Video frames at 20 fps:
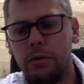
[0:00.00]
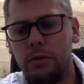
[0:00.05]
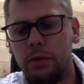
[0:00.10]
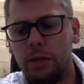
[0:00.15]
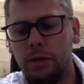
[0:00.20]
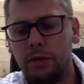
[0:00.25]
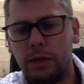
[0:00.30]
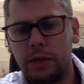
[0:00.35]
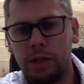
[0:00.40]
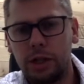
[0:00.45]

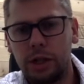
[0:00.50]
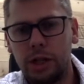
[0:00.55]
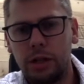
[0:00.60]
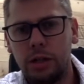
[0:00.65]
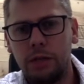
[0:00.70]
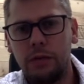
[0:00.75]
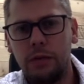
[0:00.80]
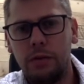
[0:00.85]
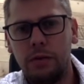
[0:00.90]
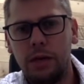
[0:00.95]
sort of exchanged
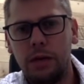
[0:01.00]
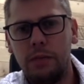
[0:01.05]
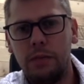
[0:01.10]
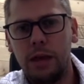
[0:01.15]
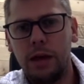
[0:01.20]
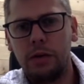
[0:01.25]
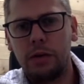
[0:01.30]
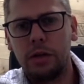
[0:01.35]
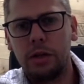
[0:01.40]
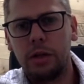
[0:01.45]
a few
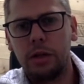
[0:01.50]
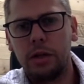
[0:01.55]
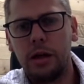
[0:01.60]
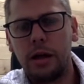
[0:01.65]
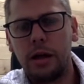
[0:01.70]
emails, and I